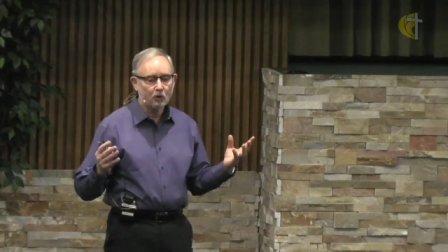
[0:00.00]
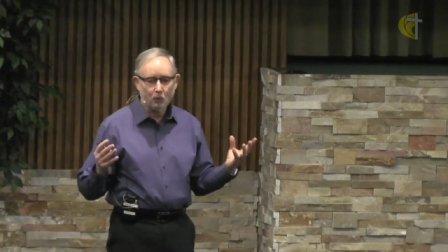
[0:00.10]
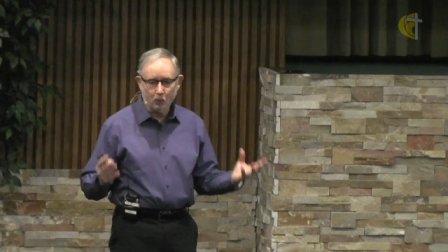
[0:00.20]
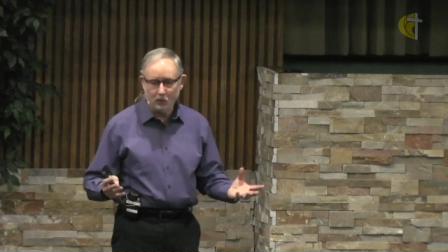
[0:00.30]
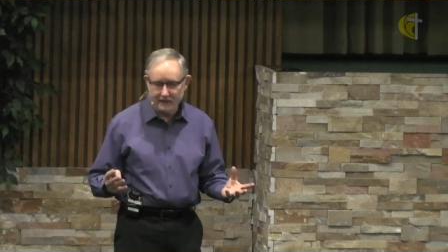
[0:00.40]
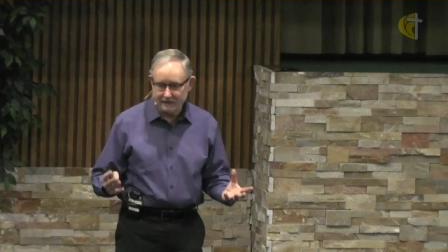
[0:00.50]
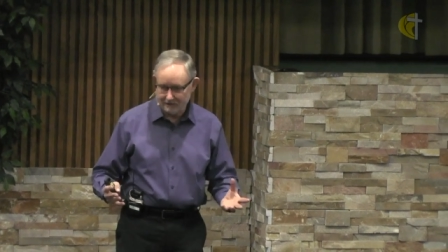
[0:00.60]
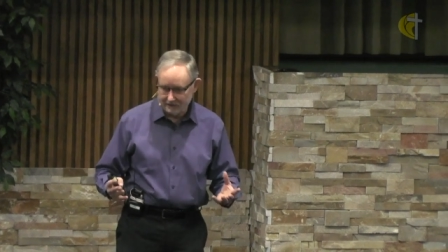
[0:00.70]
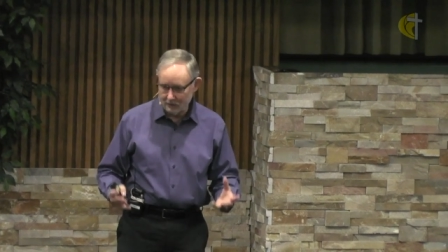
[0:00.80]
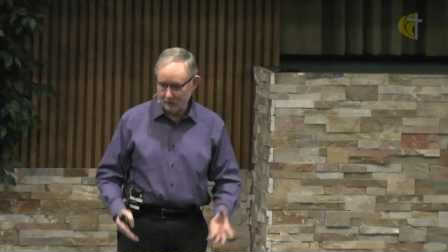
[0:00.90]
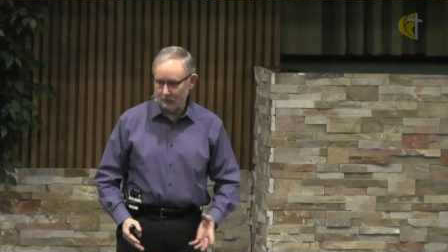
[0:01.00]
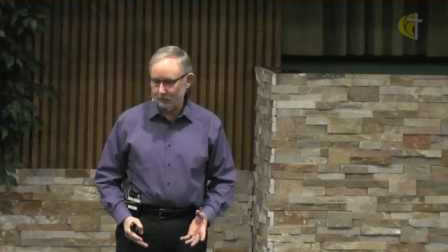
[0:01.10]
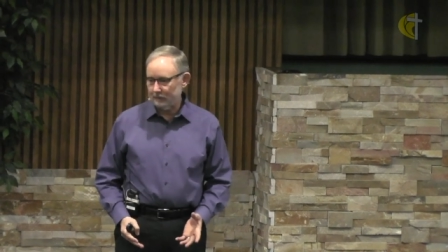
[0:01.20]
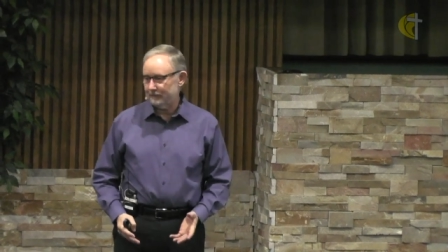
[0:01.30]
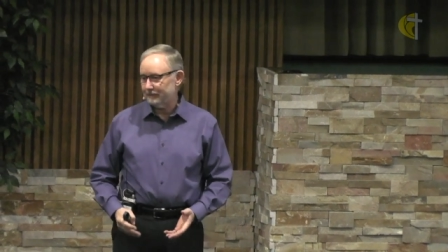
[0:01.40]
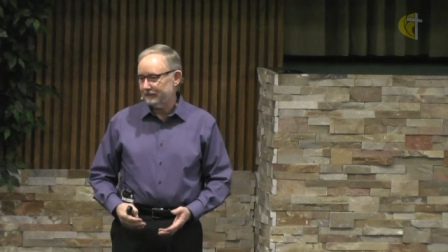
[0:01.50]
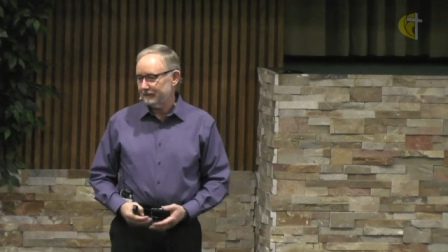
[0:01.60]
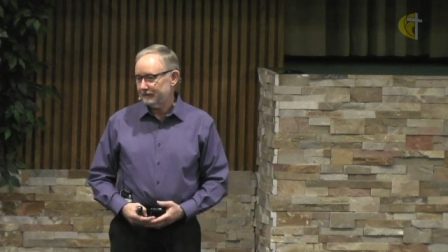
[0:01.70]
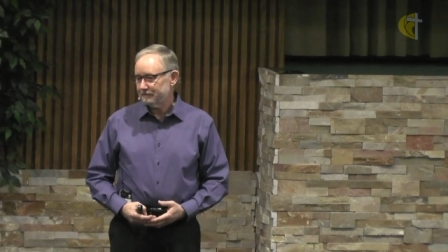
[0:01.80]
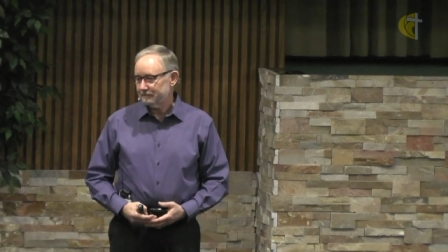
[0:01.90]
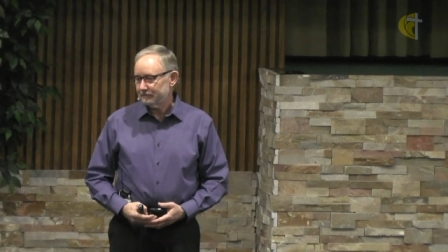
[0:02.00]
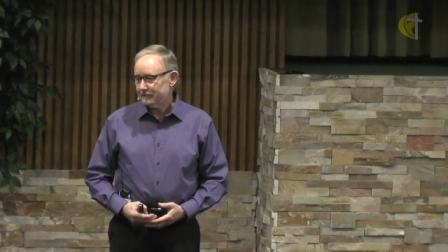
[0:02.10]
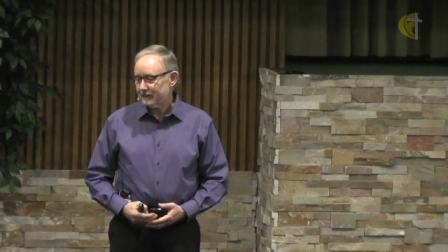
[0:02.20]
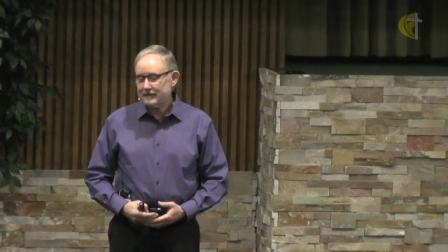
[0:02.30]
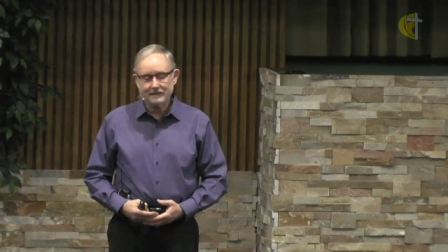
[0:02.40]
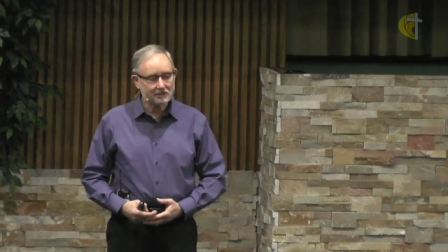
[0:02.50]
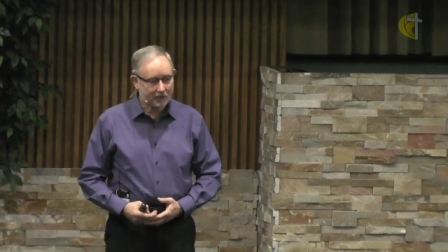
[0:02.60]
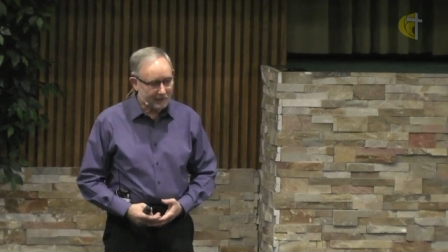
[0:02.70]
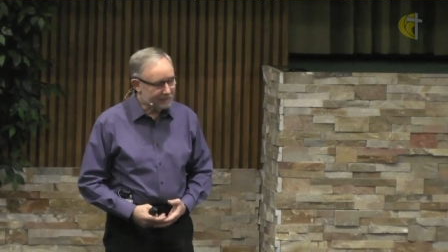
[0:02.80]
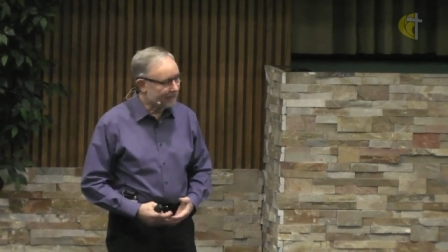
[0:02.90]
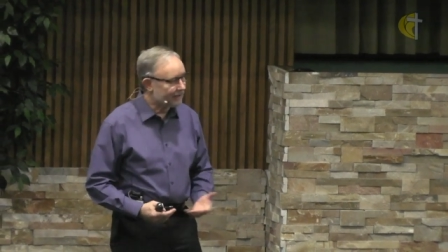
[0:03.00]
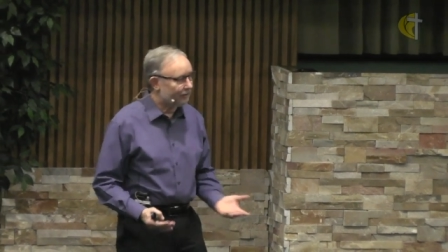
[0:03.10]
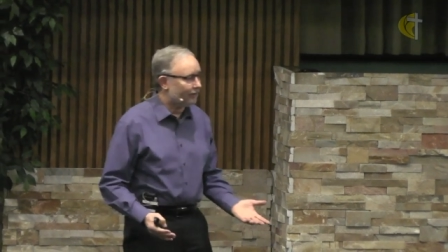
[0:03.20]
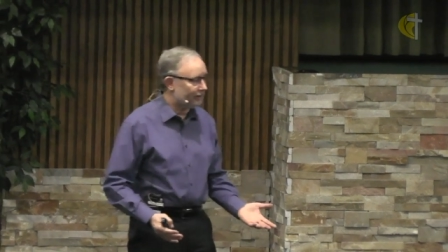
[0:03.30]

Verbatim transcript: with you. And to top that all